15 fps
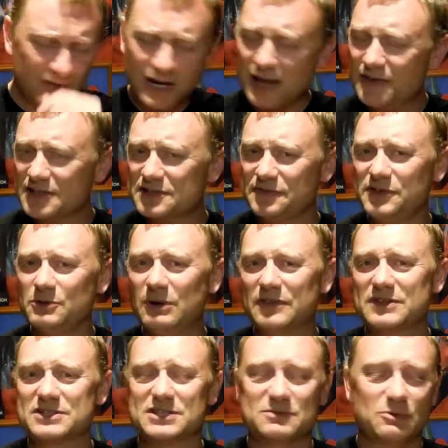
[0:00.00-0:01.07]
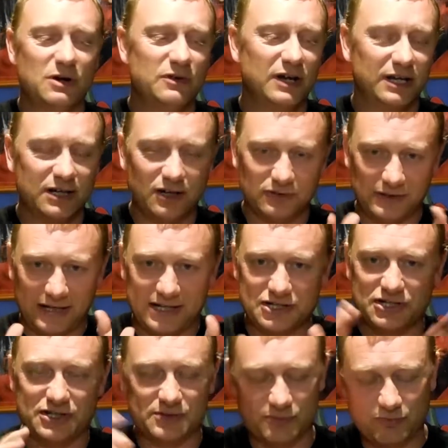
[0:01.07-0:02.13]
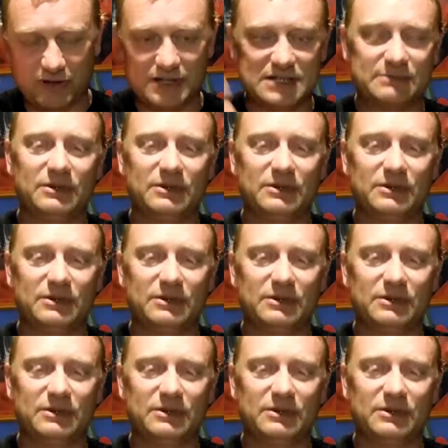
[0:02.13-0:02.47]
and there's a few others as well that I can't actually spring